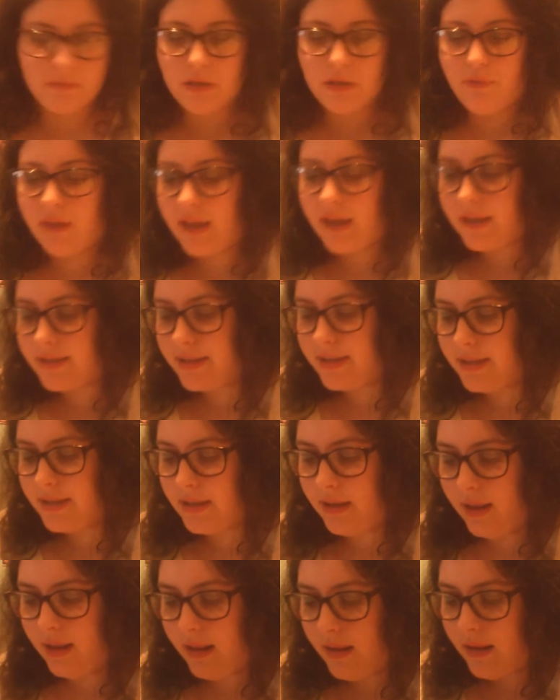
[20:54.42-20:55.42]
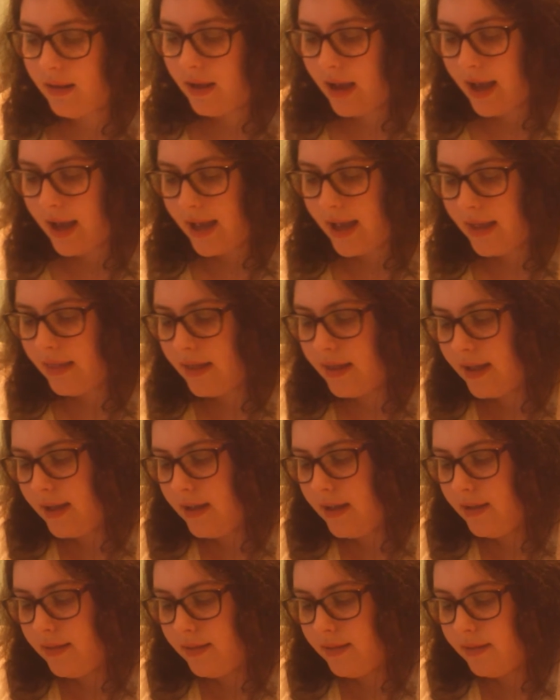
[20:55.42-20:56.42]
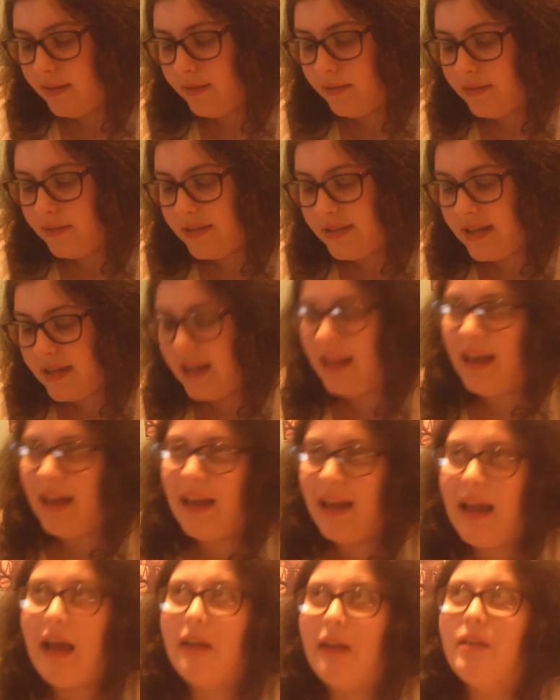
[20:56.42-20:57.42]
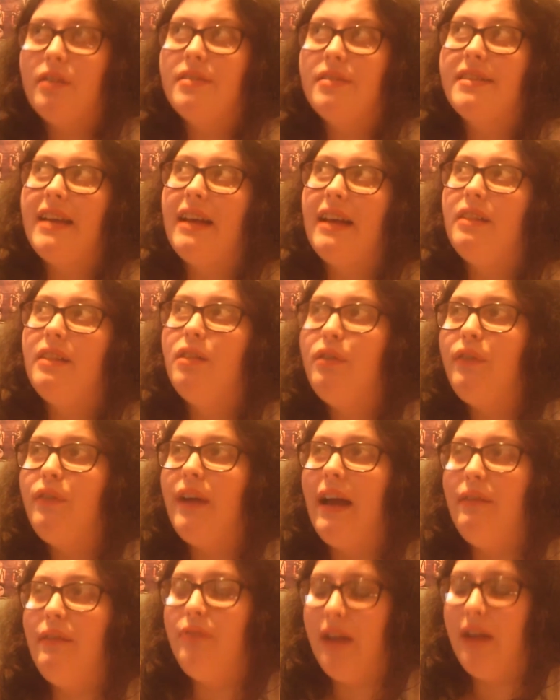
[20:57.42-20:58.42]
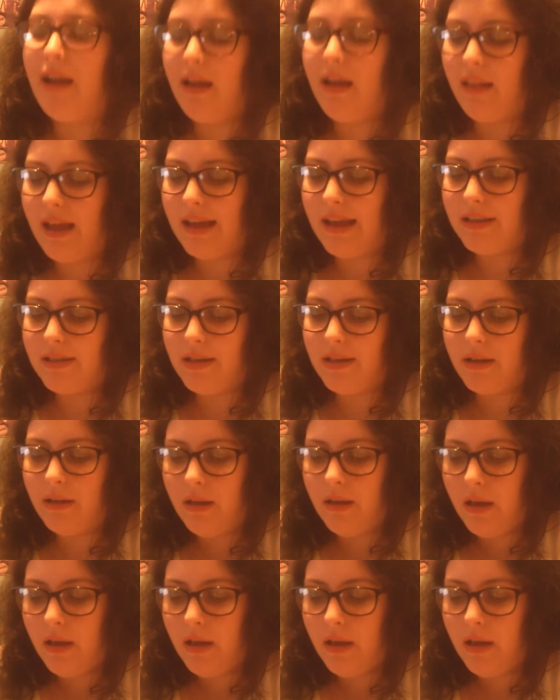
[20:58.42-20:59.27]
think I didn't highlight because I love every highlighter,